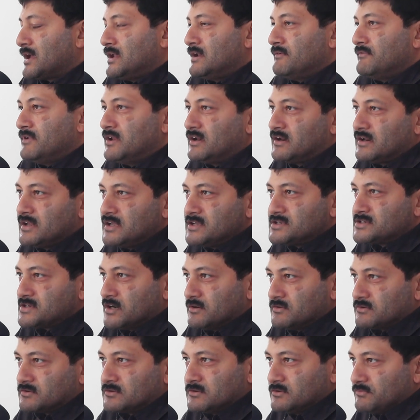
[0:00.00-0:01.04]
can even reach
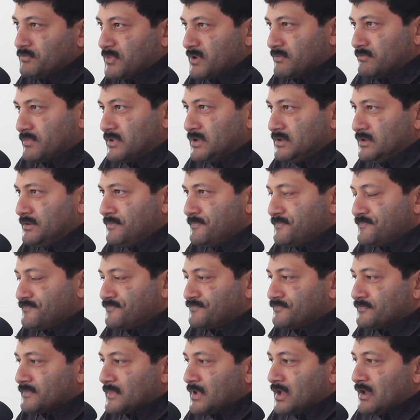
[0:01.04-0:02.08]
out to people.
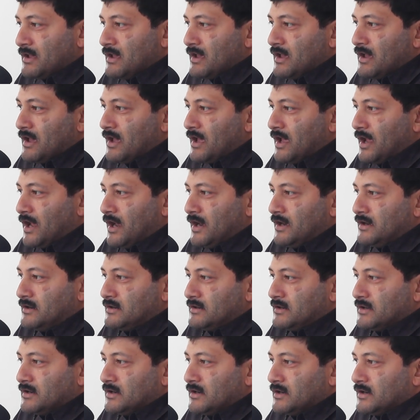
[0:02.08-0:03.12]
And